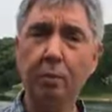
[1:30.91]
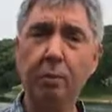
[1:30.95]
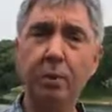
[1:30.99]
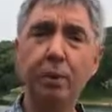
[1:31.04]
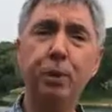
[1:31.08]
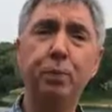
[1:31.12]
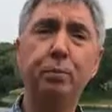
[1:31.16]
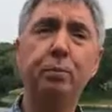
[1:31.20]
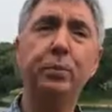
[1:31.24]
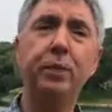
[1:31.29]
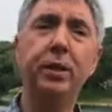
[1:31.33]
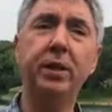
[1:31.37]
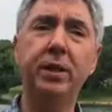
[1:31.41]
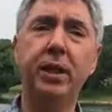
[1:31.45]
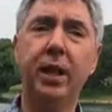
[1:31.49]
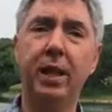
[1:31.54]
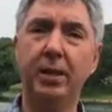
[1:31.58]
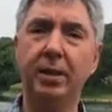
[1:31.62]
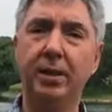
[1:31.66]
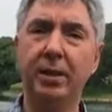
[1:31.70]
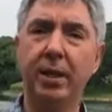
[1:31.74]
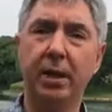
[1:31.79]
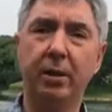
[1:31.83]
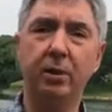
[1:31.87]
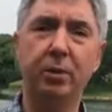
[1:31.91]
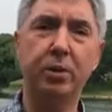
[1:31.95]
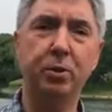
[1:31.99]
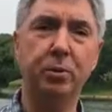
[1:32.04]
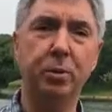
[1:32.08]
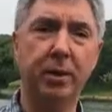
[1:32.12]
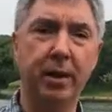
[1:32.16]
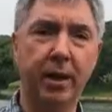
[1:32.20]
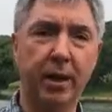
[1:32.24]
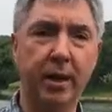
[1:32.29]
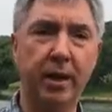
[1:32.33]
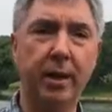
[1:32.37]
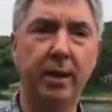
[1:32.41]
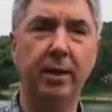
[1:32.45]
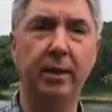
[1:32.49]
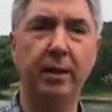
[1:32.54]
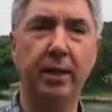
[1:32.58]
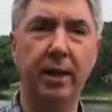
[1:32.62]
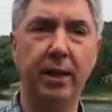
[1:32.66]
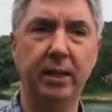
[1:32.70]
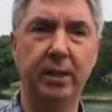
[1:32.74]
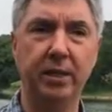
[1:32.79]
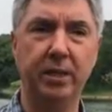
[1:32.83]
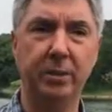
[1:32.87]
When you bring that down to an
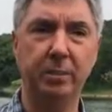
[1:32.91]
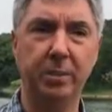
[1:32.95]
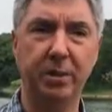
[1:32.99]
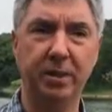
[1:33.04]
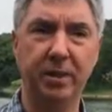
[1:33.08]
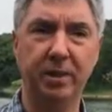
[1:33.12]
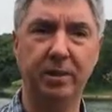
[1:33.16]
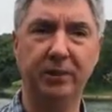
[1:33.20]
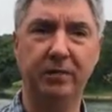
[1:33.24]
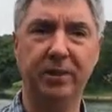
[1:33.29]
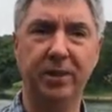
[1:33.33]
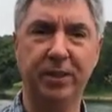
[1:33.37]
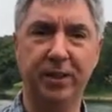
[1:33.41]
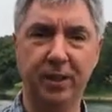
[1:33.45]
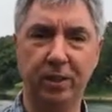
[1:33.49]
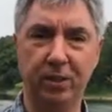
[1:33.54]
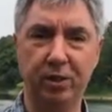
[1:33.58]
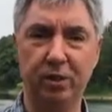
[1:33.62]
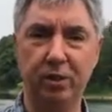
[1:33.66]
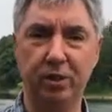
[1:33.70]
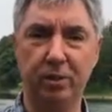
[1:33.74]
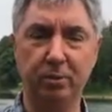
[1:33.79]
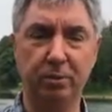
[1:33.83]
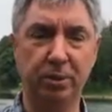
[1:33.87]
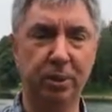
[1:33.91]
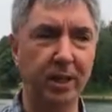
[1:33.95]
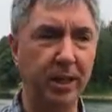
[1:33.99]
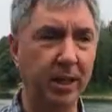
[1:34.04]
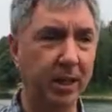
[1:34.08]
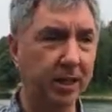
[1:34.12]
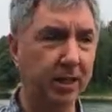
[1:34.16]
airline specific issue,